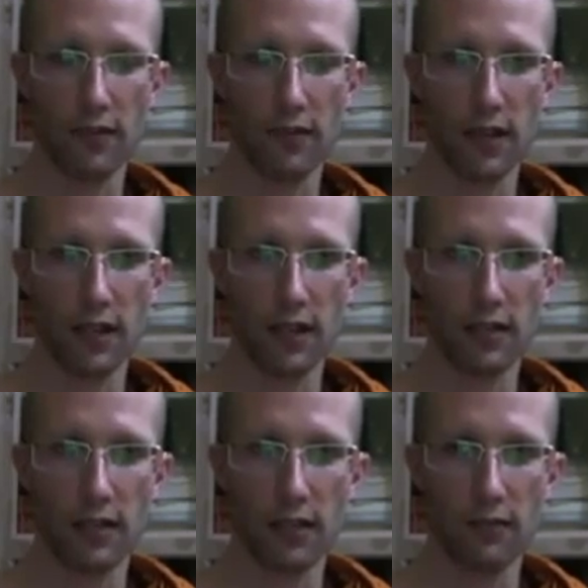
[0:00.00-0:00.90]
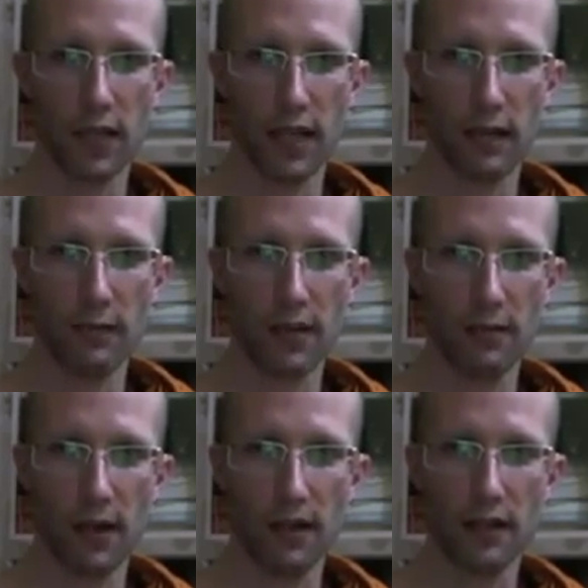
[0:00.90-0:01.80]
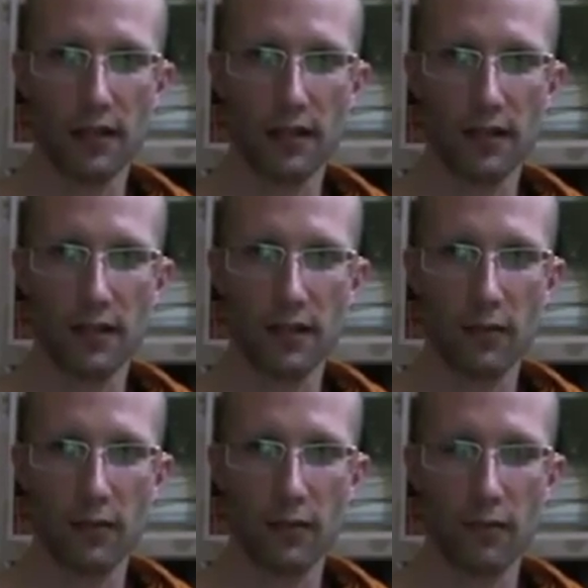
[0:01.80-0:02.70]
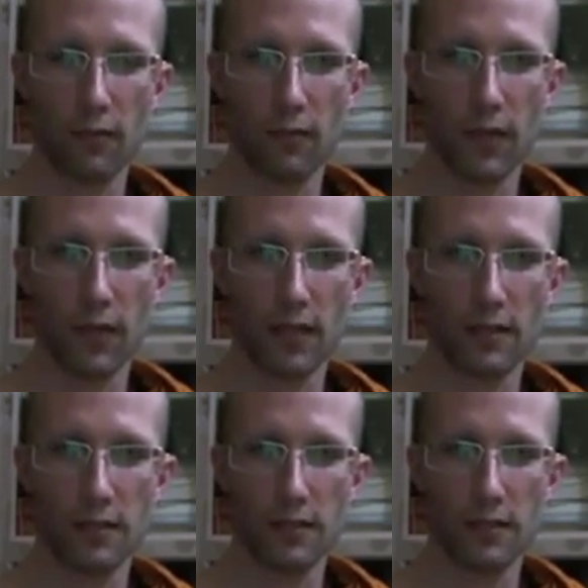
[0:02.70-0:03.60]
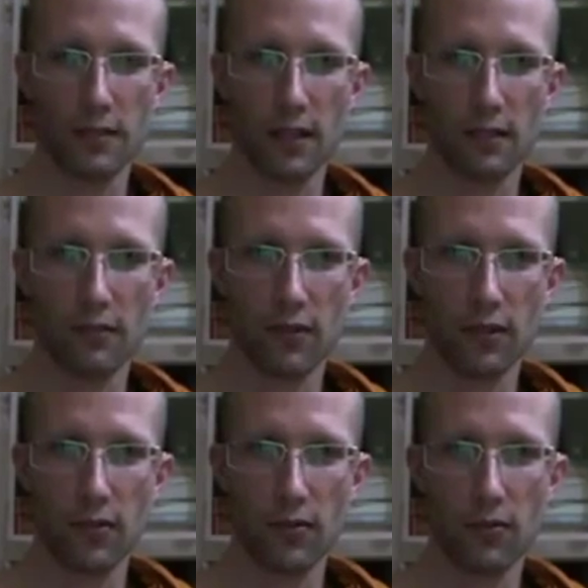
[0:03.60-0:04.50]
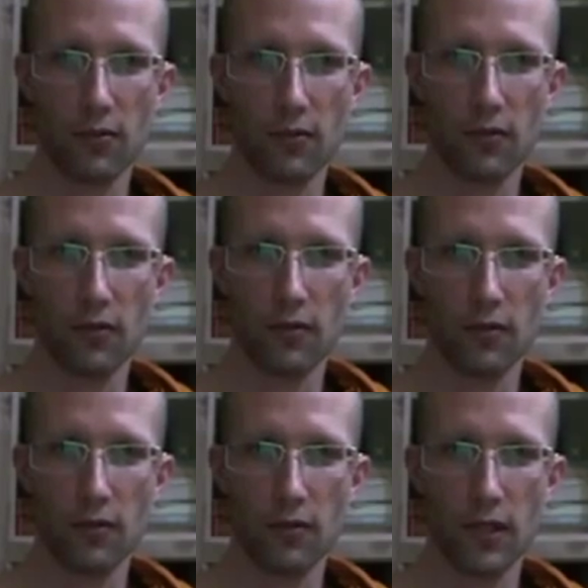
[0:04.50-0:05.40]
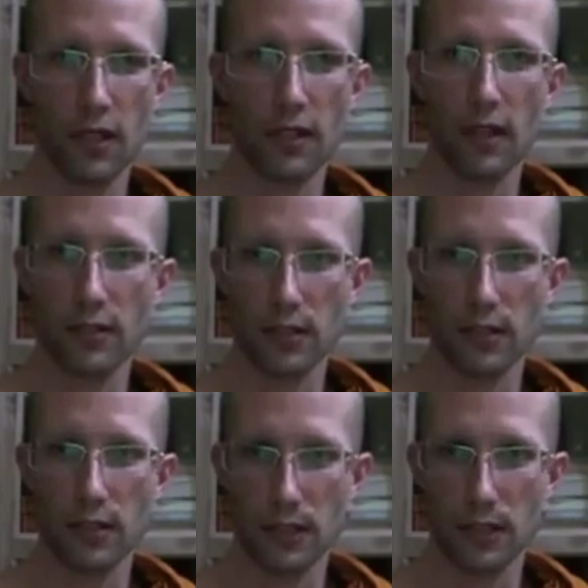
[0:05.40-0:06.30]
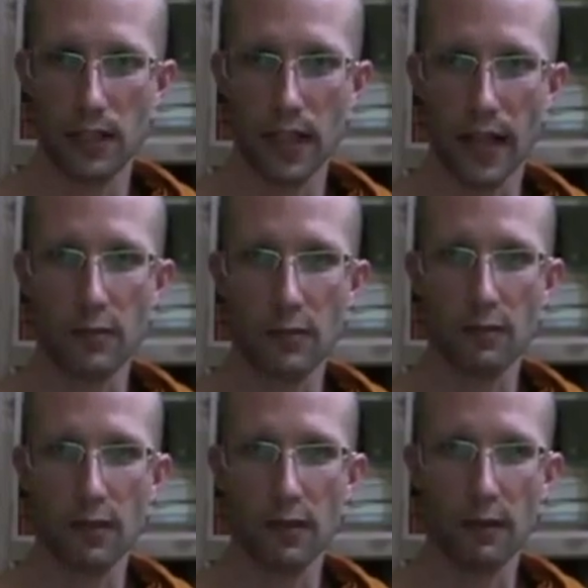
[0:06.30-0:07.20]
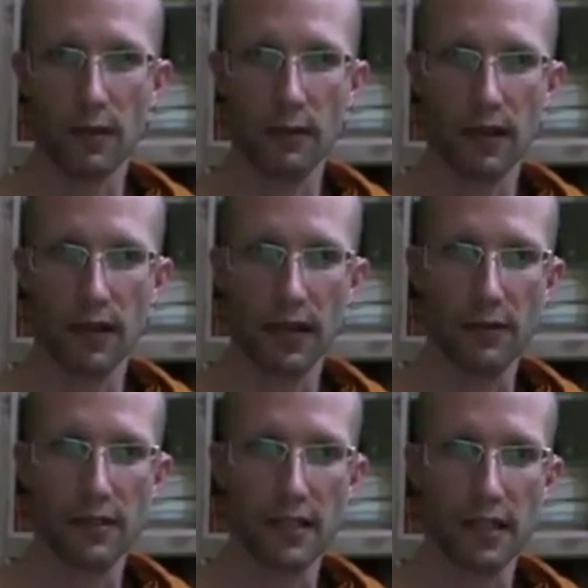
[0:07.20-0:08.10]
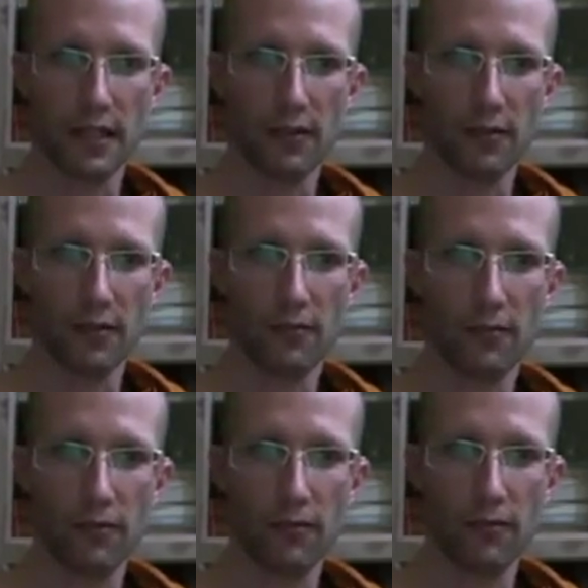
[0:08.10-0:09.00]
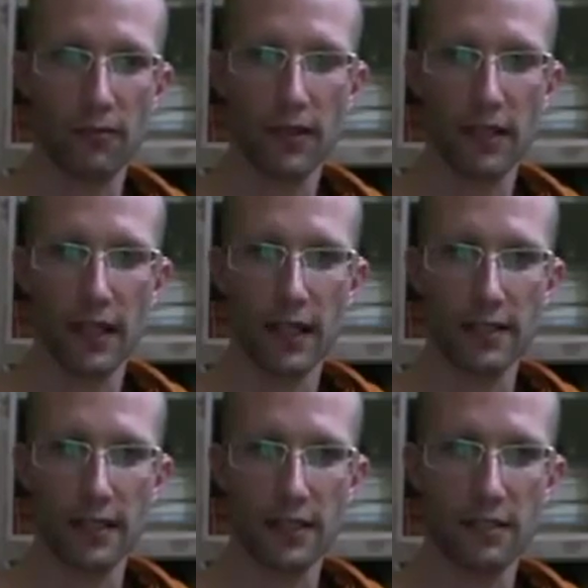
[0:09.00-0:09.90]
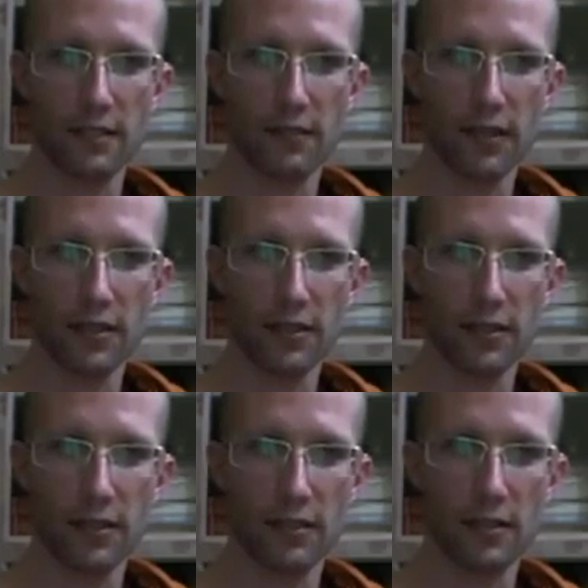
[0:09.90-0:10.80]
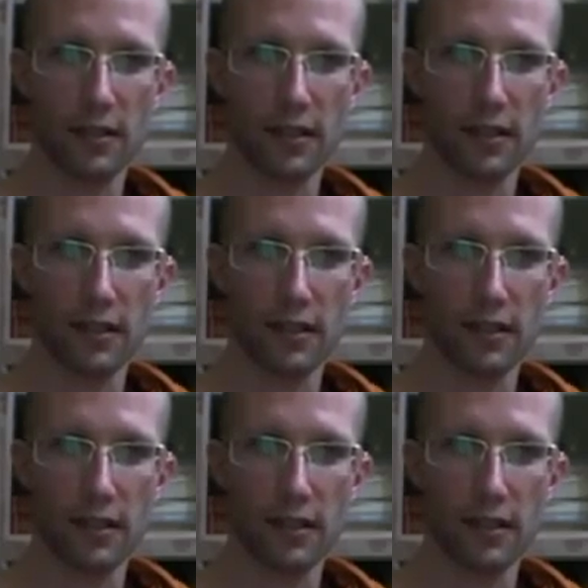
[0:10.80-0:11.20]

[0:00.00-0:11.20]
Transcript: If if becoming a monk means eh, for you the indulgence in the attachment and becoming a monk, I would say, you know, really that's the least of your concerns.